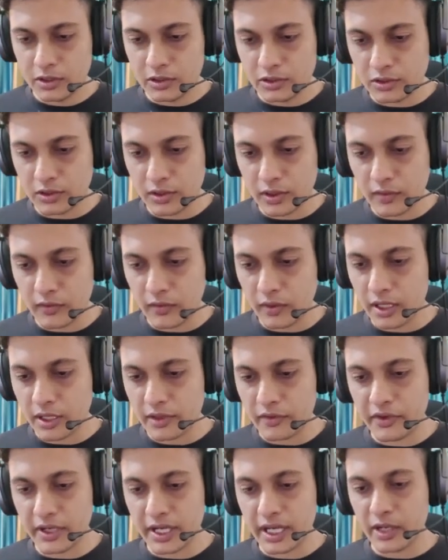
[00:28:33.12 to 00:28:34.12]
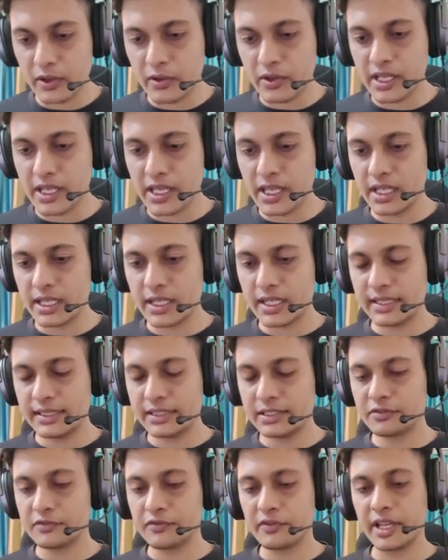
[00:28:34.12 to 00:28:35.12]
So what we are doing here
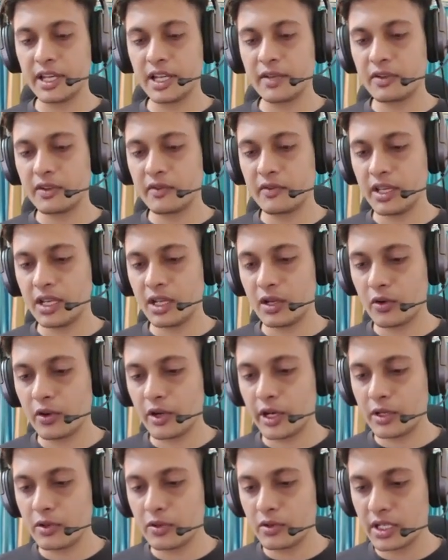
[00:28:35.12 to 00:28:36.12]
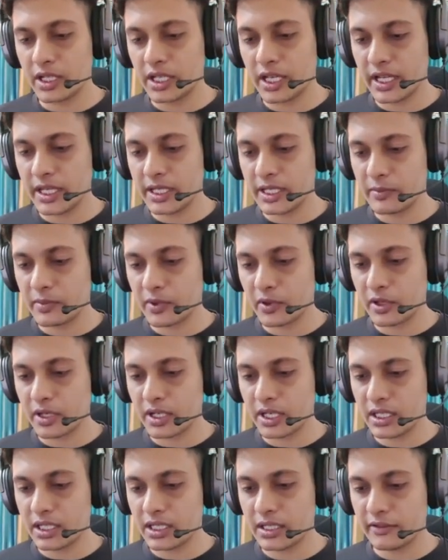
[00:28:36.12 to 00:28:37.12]
is, whenever we are going to create the
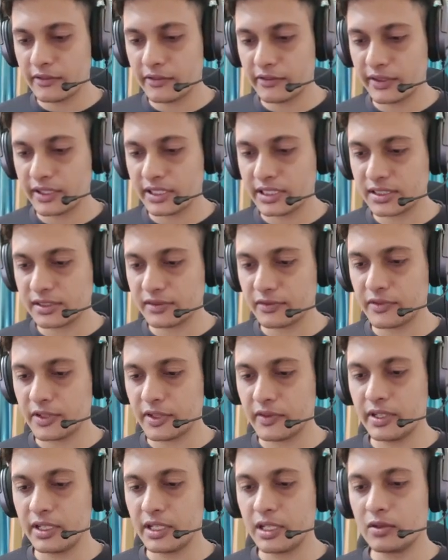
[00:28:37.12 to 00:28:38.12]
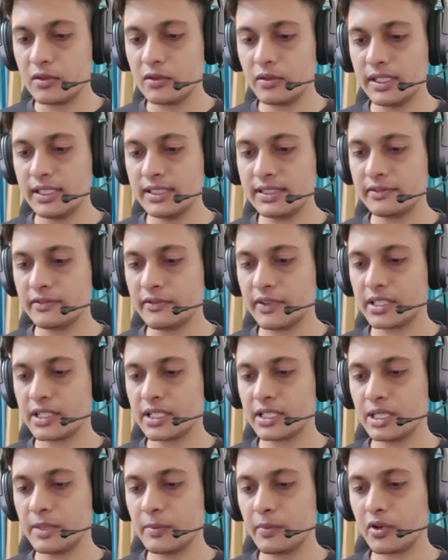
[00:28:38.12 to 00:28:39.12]
product, first we will do is
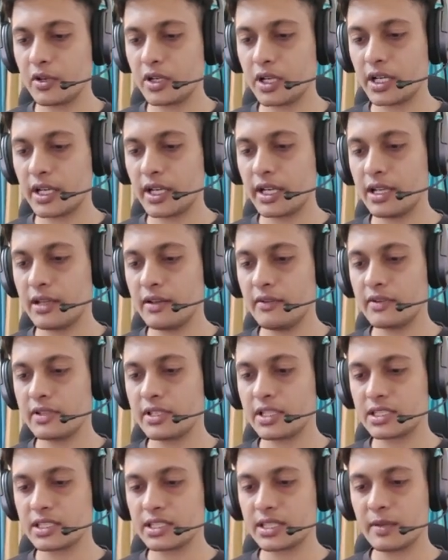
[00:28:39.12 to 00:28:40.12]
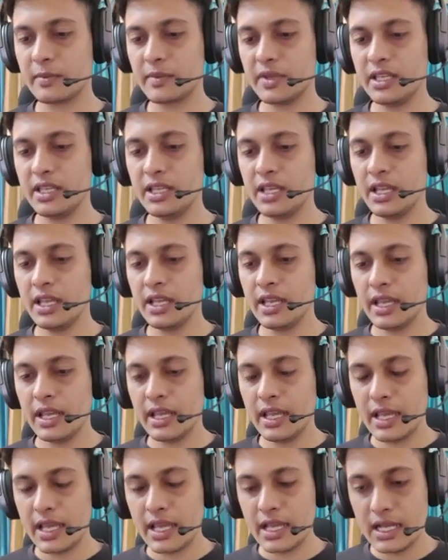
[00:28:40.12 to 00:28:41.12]
whether the product data which is coming
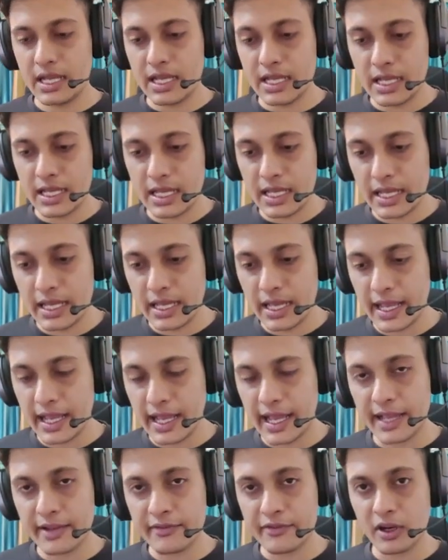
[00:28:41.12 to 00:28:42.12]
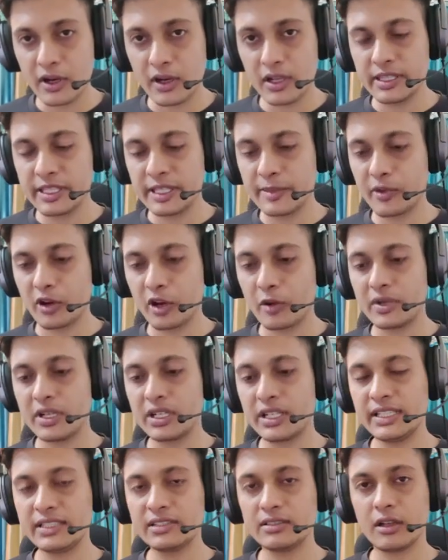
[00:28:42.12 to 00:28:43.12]
have all the
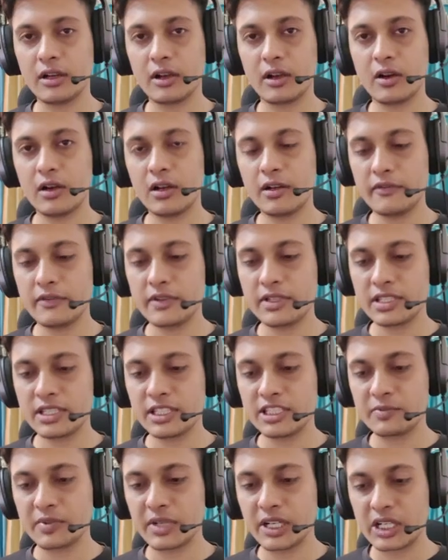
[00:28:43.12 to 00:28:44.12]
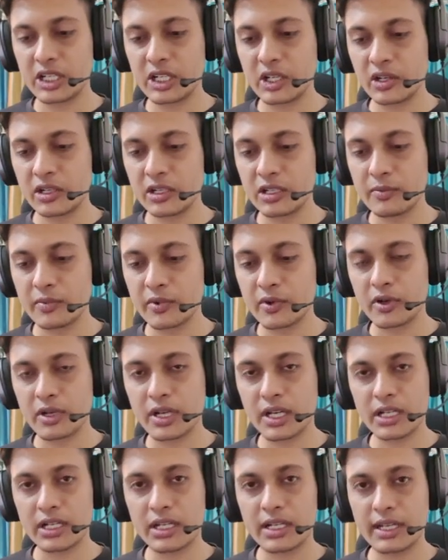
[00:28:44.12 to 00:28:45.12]
properties or not which this particular
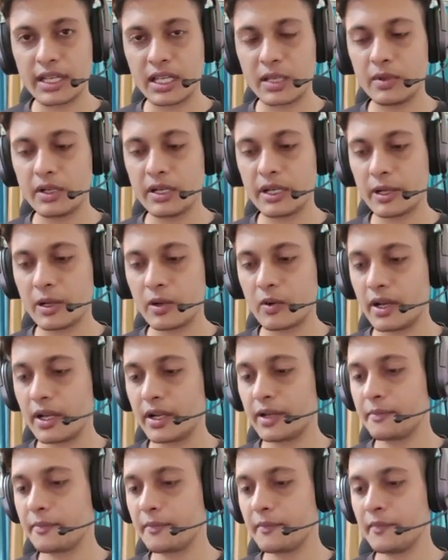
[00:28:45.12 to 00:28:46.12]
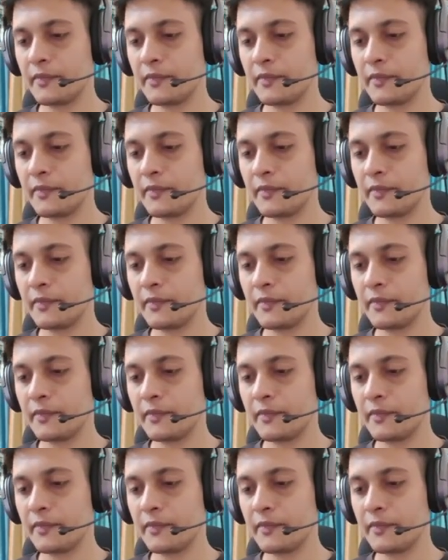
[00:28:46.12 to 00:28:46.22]
product table required,